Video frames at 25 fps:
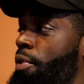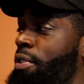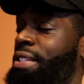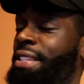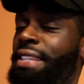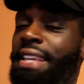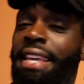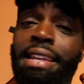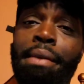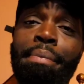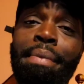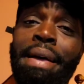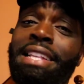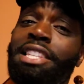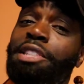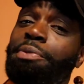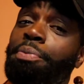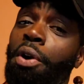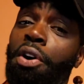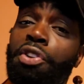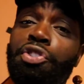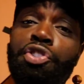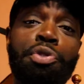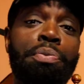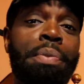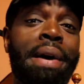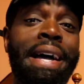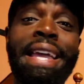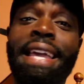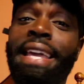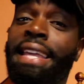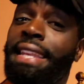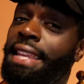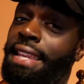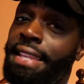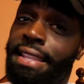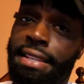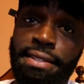Once again, I'm not sponsored by
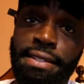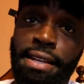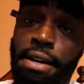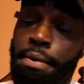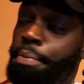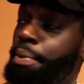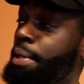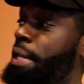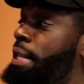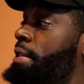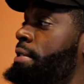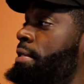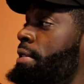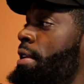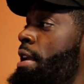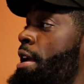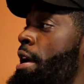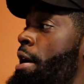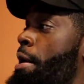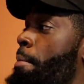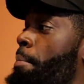any of these companies,